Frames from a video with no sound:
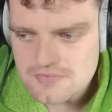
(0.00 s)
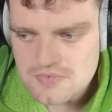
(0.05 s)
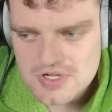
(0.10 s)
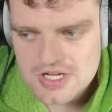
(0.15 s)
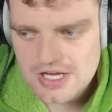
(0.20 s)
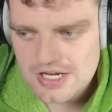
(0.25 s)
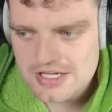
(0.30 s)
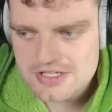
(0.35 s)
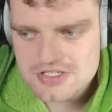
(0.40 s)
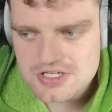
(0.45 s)

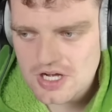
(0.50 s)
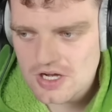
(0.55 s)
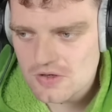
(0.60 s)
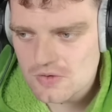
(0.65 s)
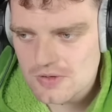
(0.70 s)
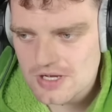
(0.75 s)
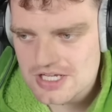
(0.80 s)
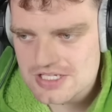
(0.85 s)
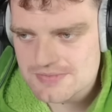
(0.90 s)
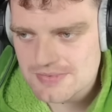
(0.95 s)
I think John
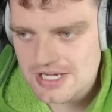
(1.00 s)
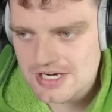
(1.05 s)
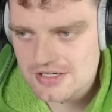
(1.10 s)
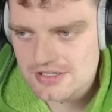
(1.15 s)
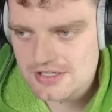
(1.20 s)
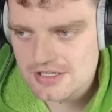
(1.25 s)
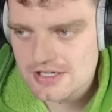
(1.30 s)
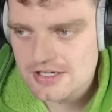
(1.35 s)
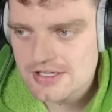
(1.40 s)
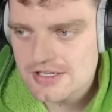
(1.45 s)
Quell's better than
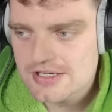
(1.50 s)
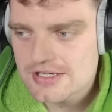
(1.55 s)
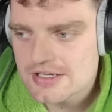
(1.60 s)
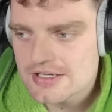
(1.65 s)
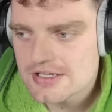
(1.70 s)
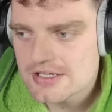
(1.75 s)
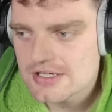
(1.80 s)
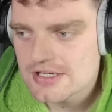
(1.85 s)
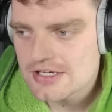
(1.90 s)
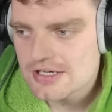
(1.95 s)
her.
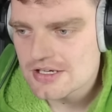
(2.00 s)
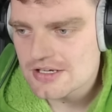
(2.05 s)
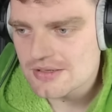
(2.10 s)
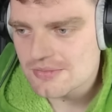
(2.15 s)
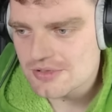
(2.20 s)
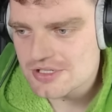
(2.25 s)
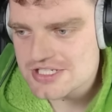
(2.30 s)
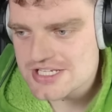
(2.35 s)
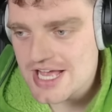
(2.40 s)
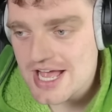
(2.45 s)

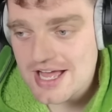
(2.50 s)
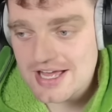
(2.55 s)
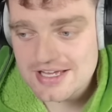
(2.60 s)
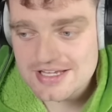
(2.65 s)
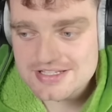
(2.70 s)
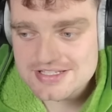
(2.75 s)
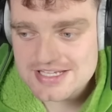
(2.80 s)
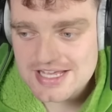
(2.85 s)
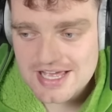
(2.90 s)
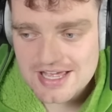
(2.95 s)
But yeah,
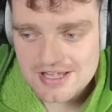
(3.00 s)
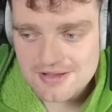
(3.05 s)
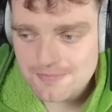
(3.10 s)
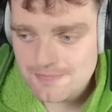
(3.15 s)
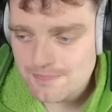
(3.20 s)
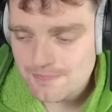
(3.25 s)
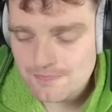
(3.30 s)
it's a